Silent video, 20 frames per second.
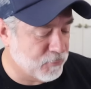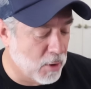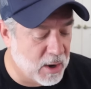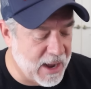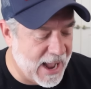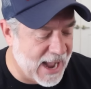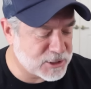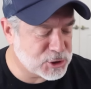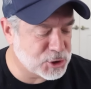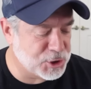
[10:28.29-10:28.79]
Well, oh,
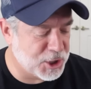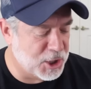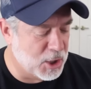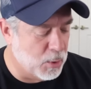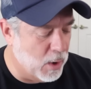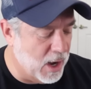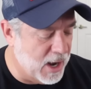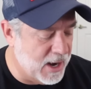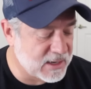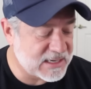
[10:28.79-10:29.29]
actually, you know
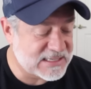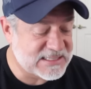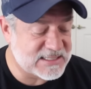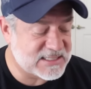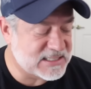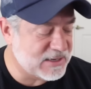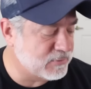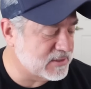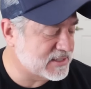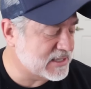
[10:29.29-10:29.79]
what? Because this
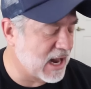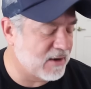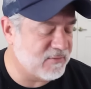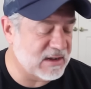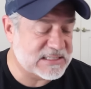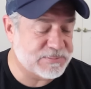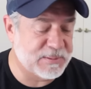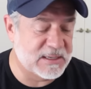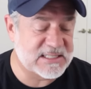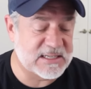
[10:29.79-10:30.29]
stuff was kind of
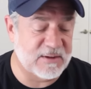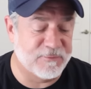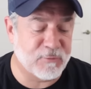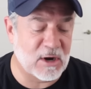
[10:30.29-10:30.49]
expensive.